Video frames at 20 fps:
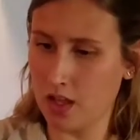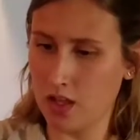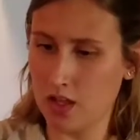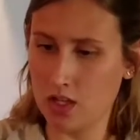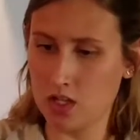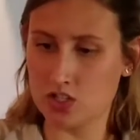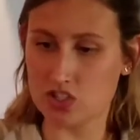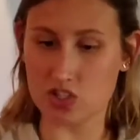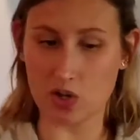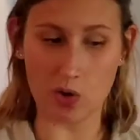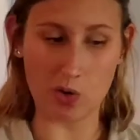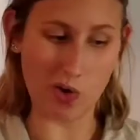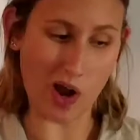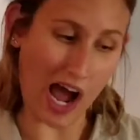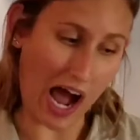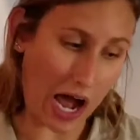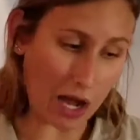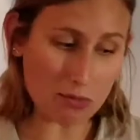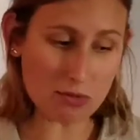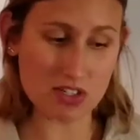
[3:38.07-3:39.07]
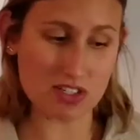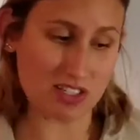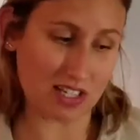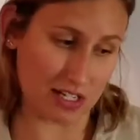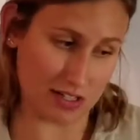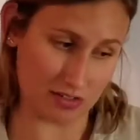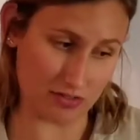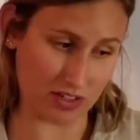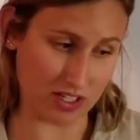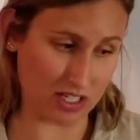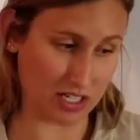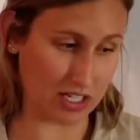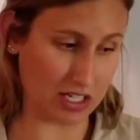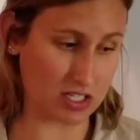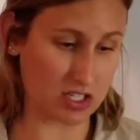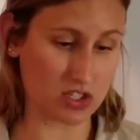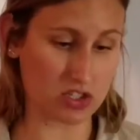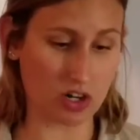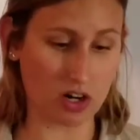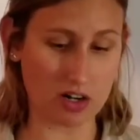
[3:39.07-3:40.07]
So I'm just kind of going to get
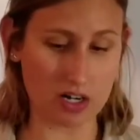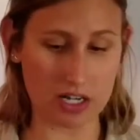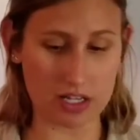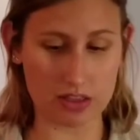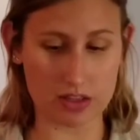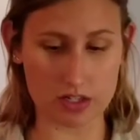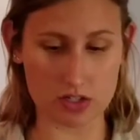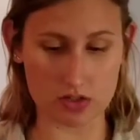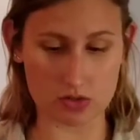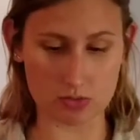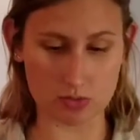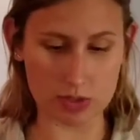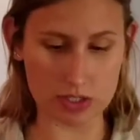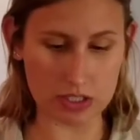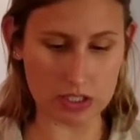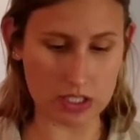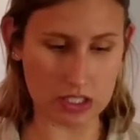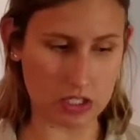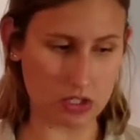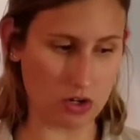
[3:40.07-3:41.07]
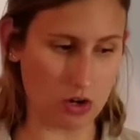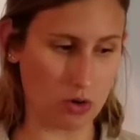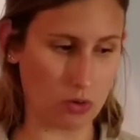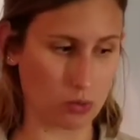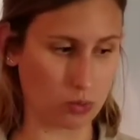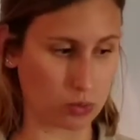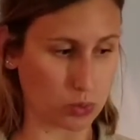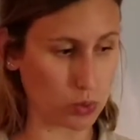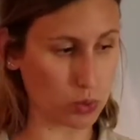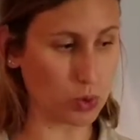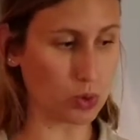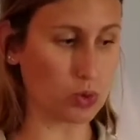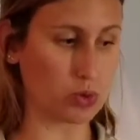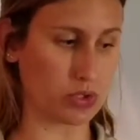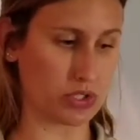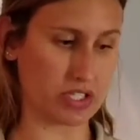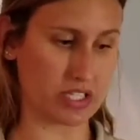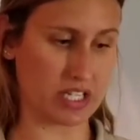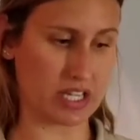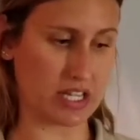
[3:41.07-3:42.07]
started. There's really no
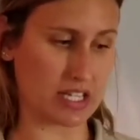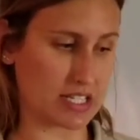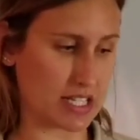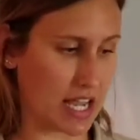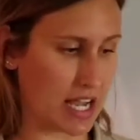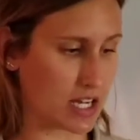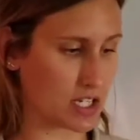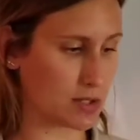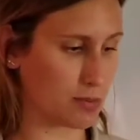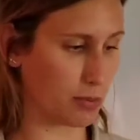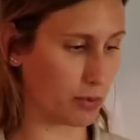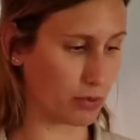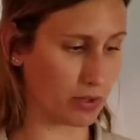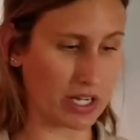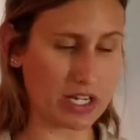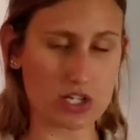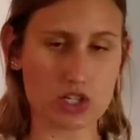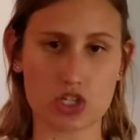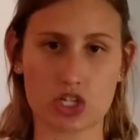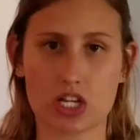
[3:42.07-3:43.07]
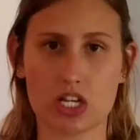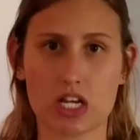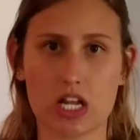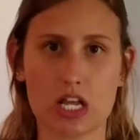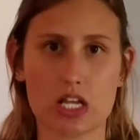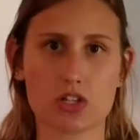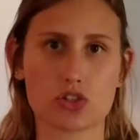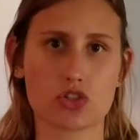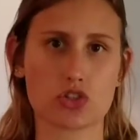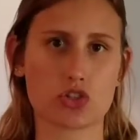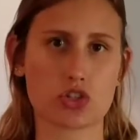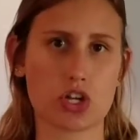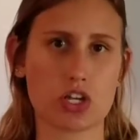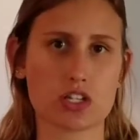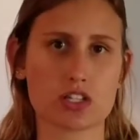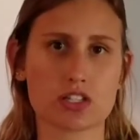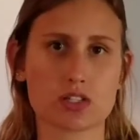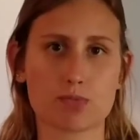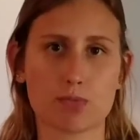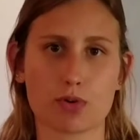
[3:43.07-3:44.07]
rules to this exploration, it's
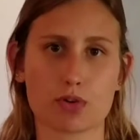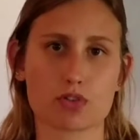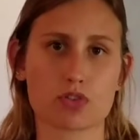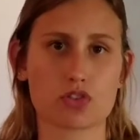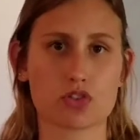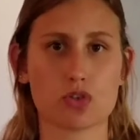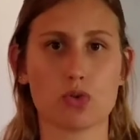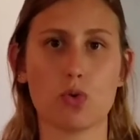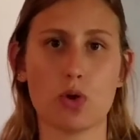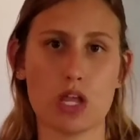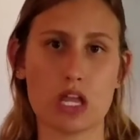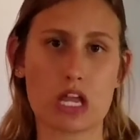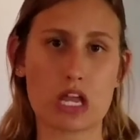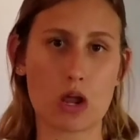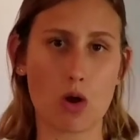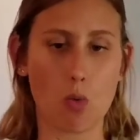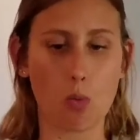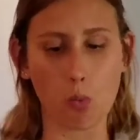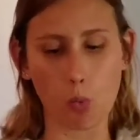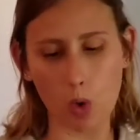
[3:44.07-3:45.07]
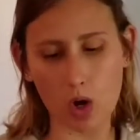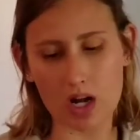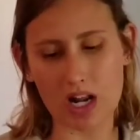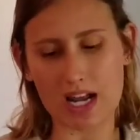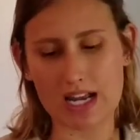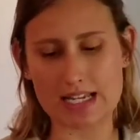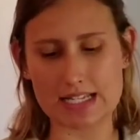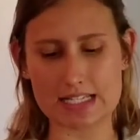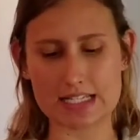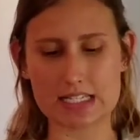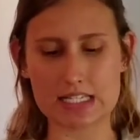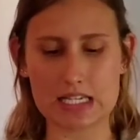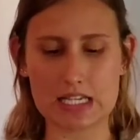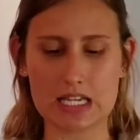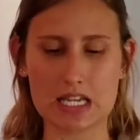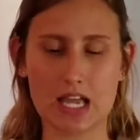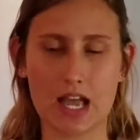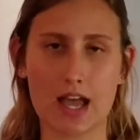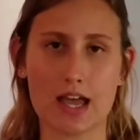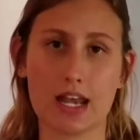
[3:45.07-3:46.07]
just pursuing what I
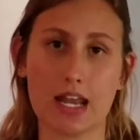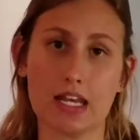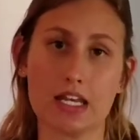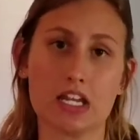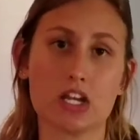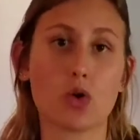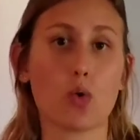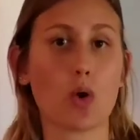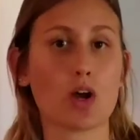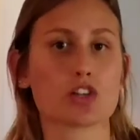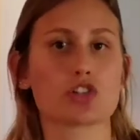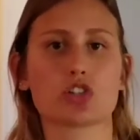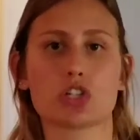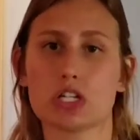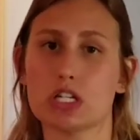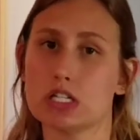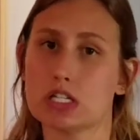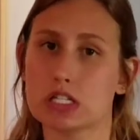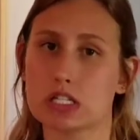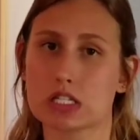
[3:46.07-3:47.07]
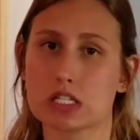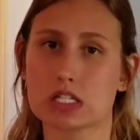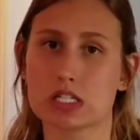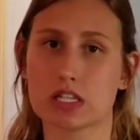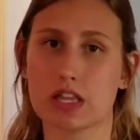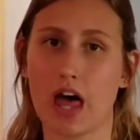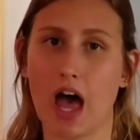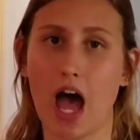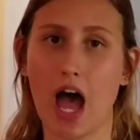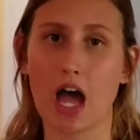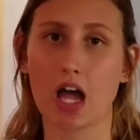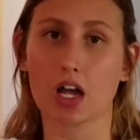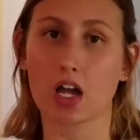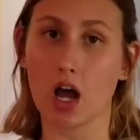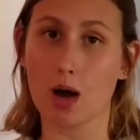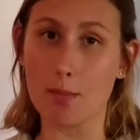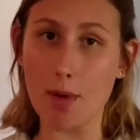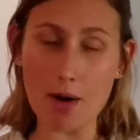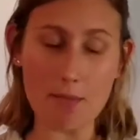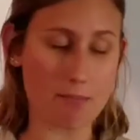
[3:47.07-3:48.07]
see and any questions that
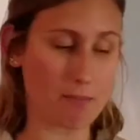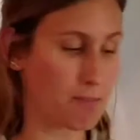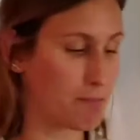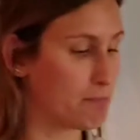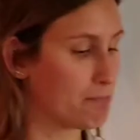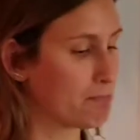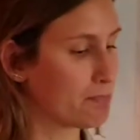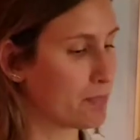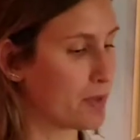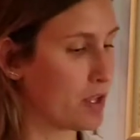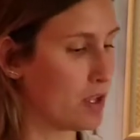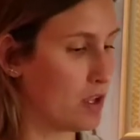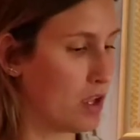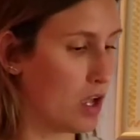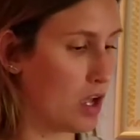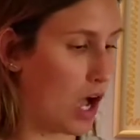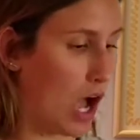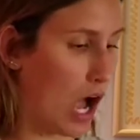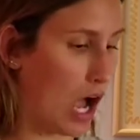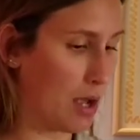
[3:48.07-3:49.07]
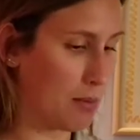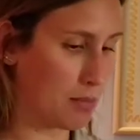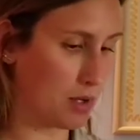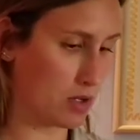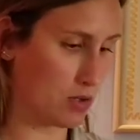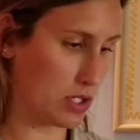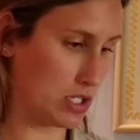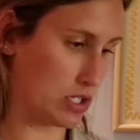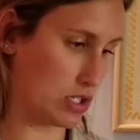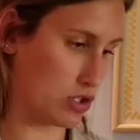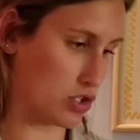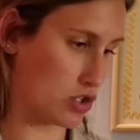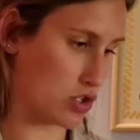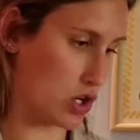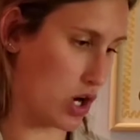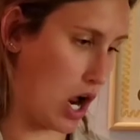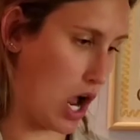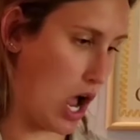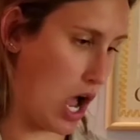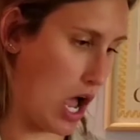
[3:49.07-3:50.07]
come up. I'm going to
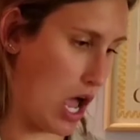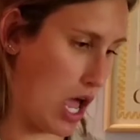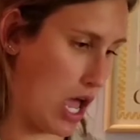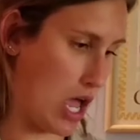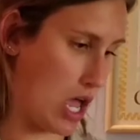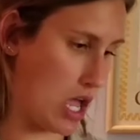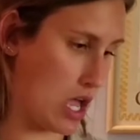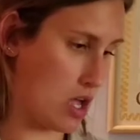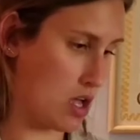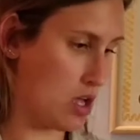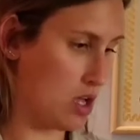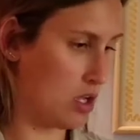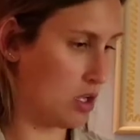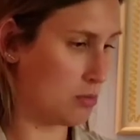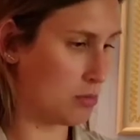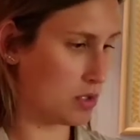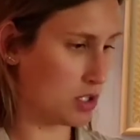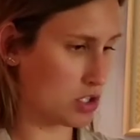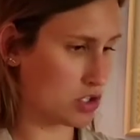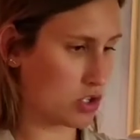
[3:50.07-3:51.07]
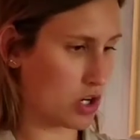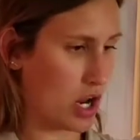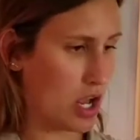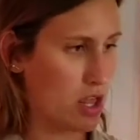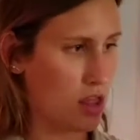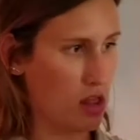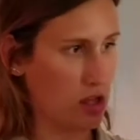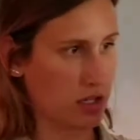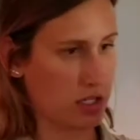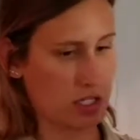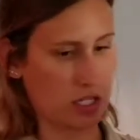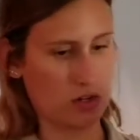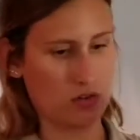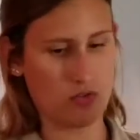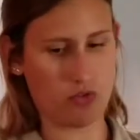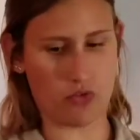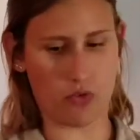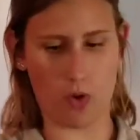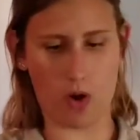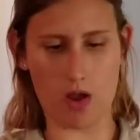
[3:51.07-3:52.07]
try the tin
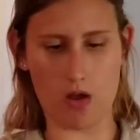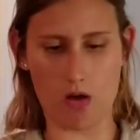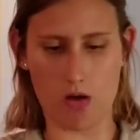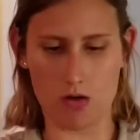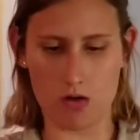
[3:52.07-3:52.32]
foil.